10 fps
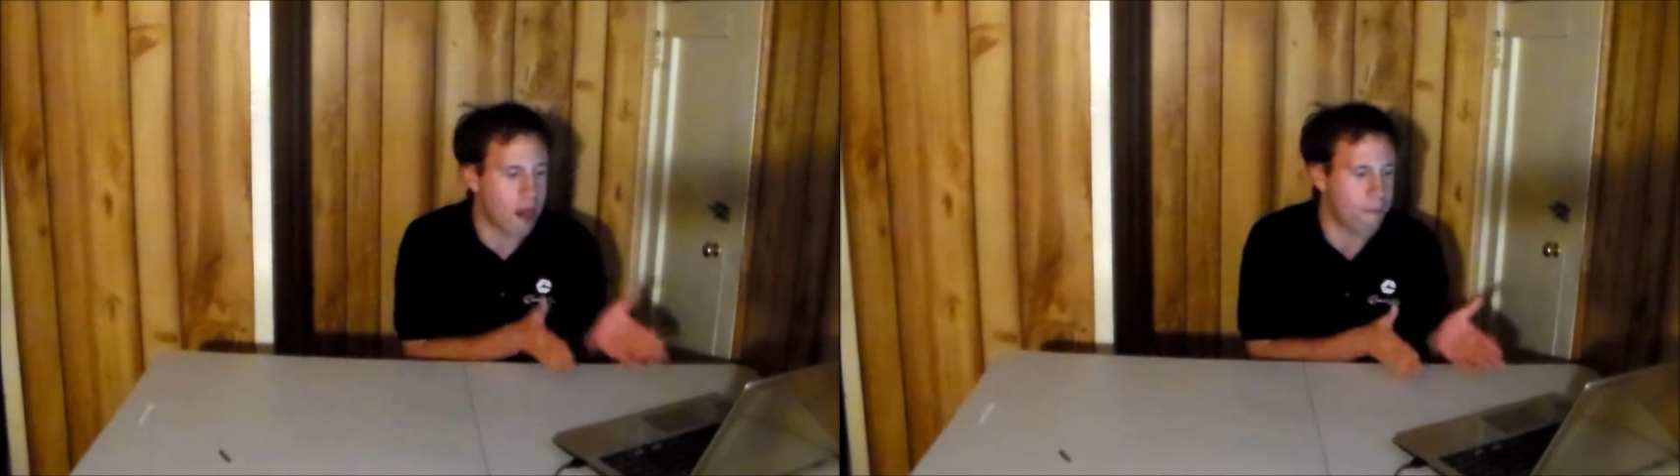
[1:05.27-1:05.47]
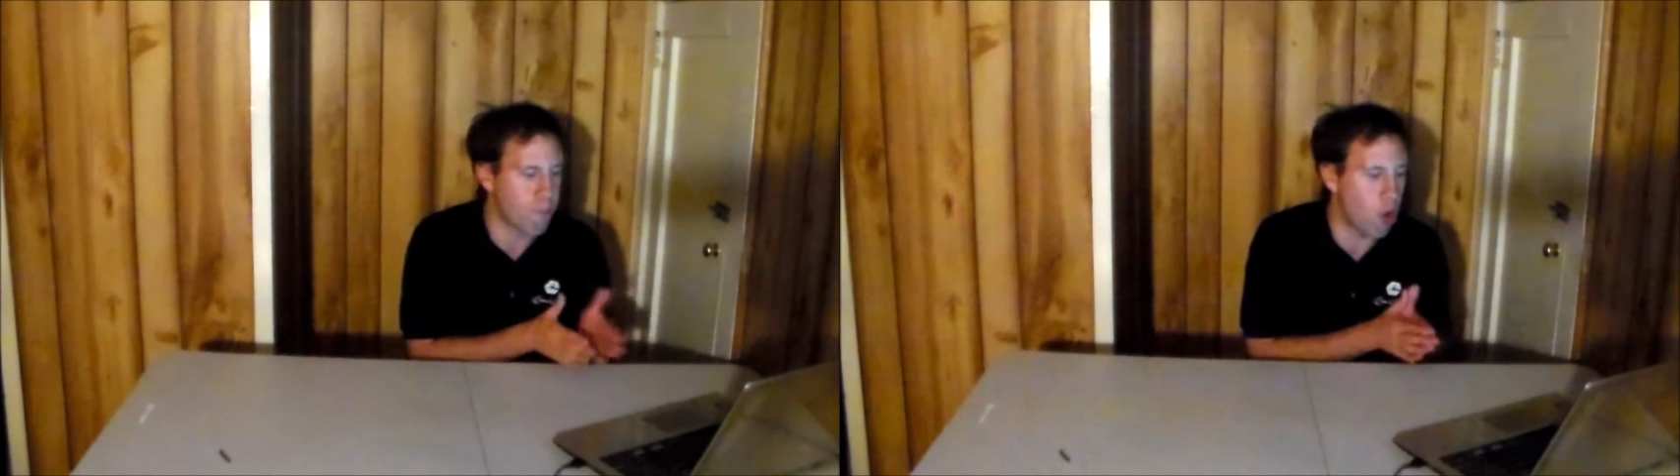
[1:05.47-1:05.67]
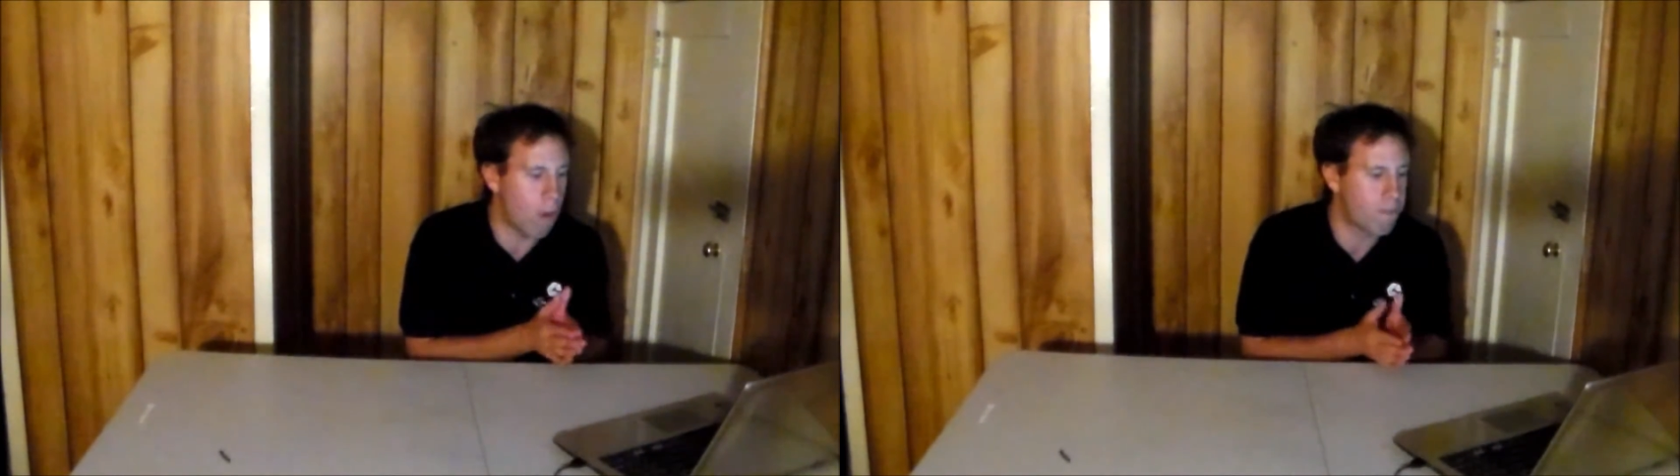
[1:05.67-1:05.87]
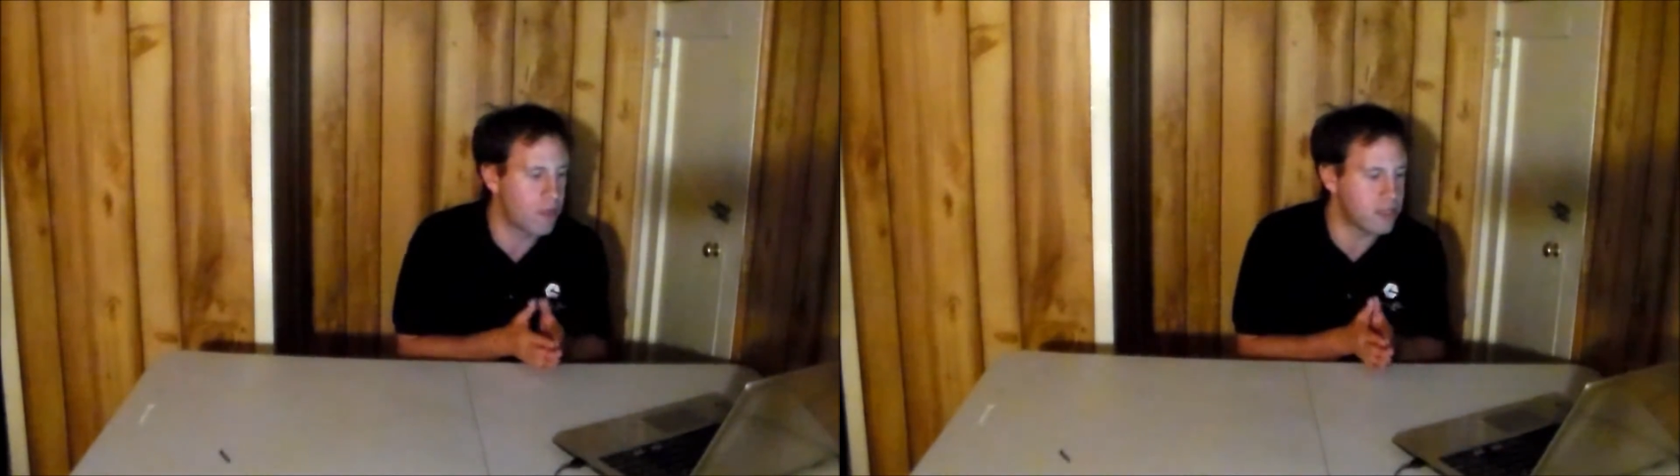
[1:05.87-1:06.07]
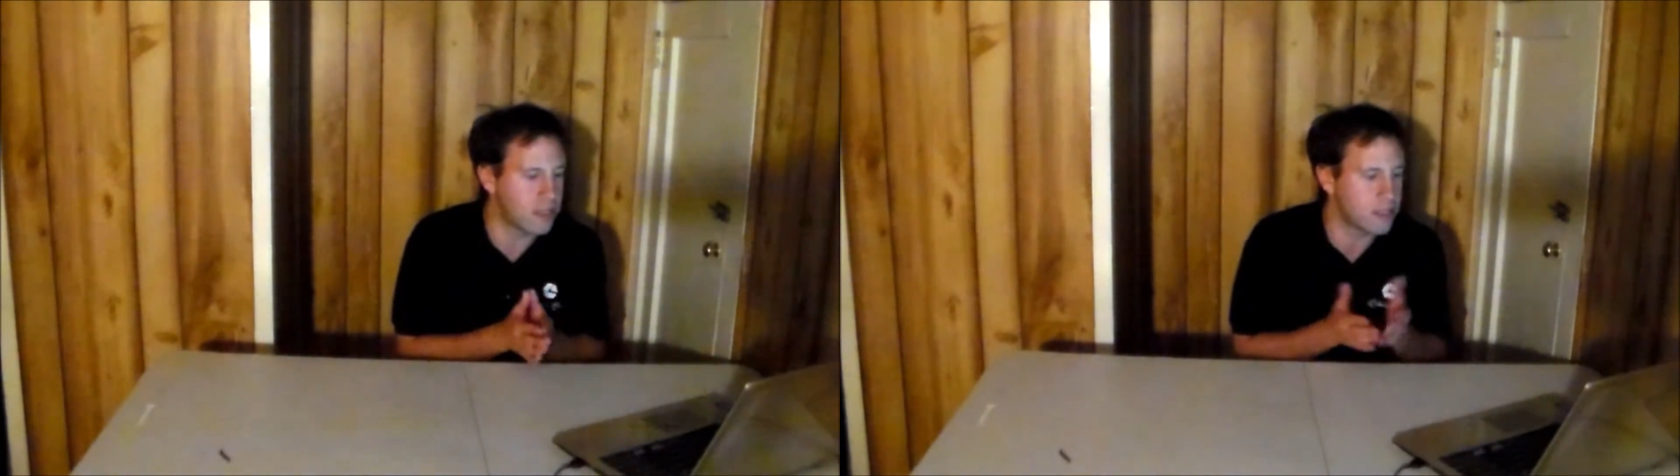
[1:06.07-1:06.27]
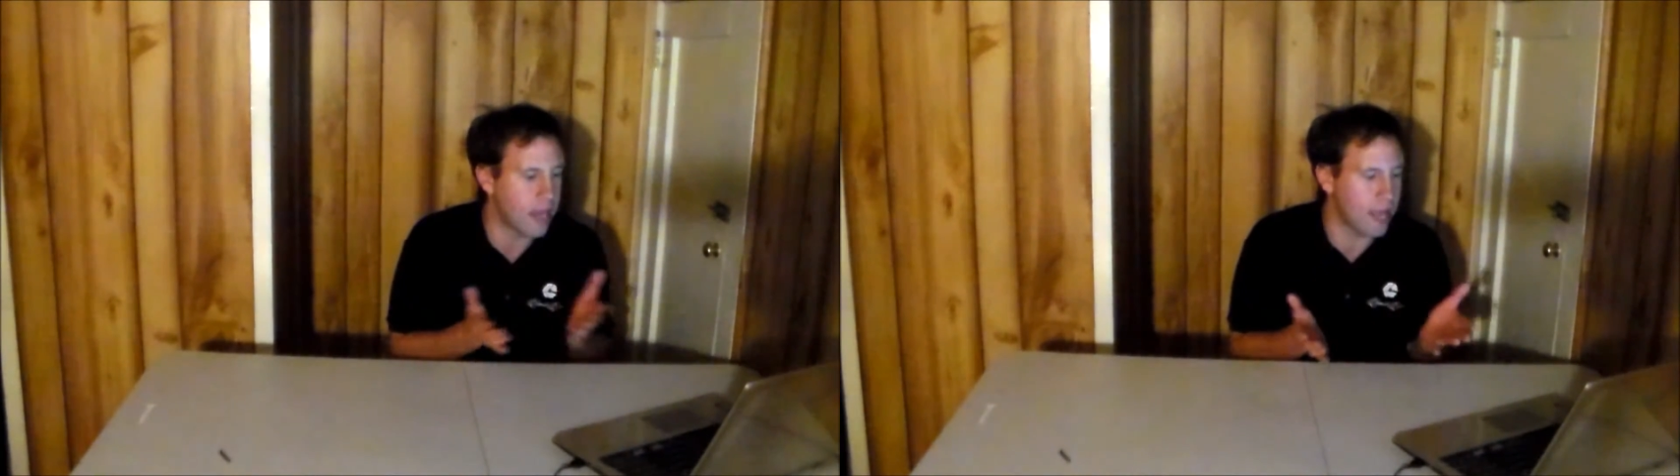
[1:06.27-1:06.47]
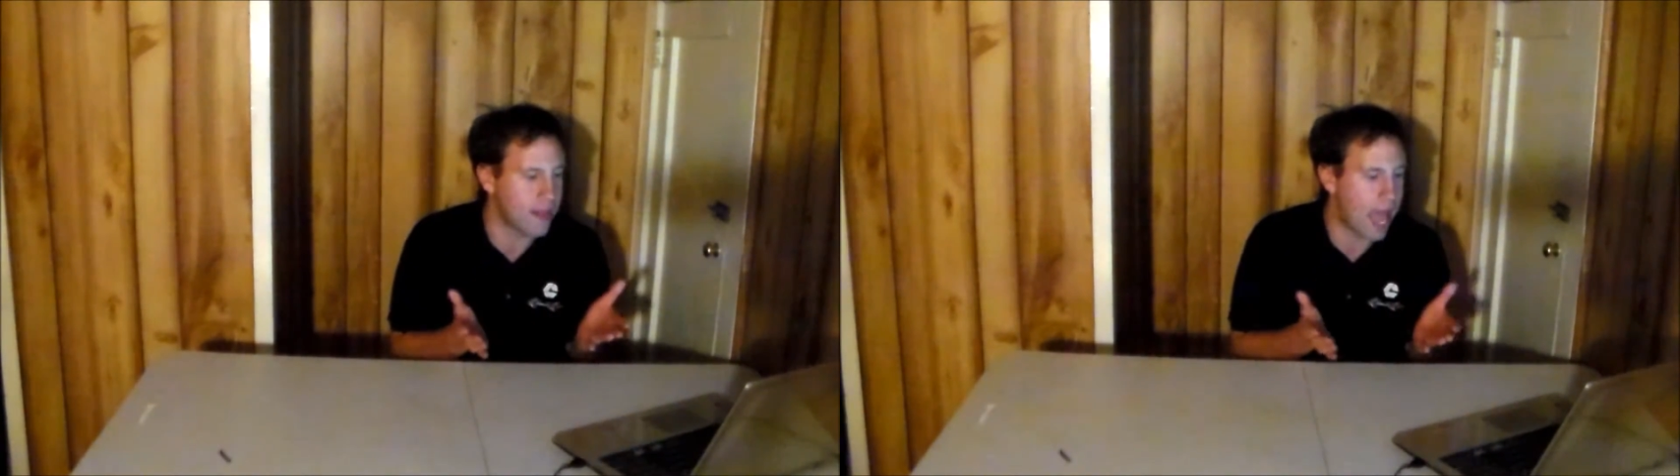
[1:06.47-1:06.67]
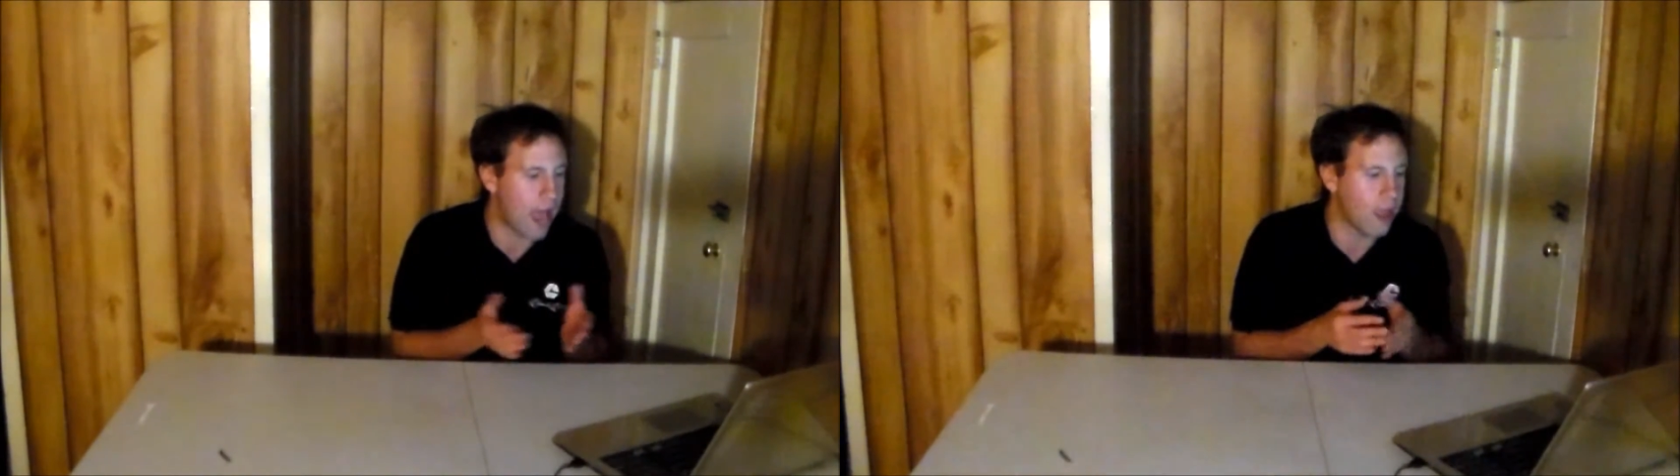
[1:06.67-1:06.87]
top rope. This is
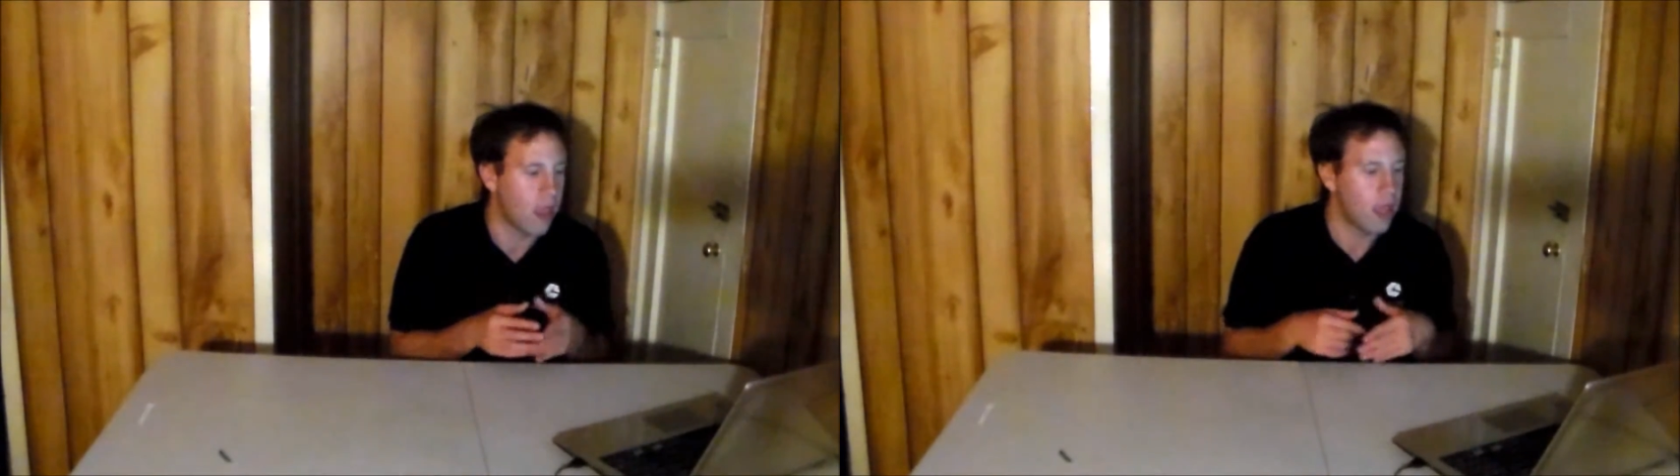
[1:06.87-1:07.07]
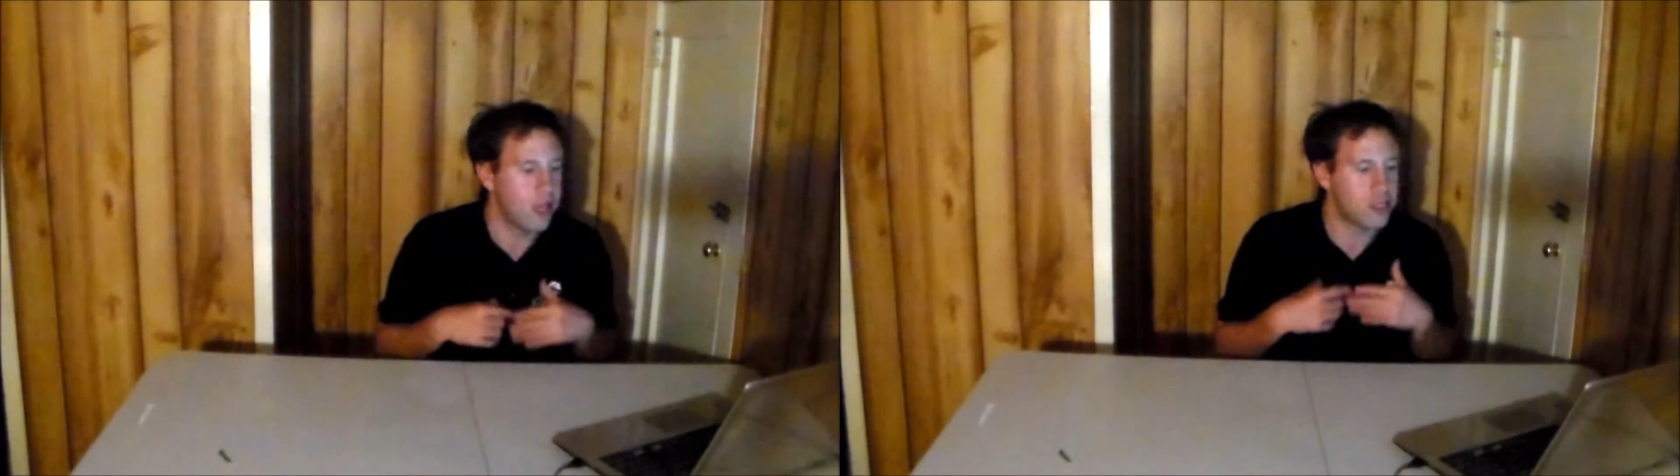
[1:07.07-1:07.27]
like that.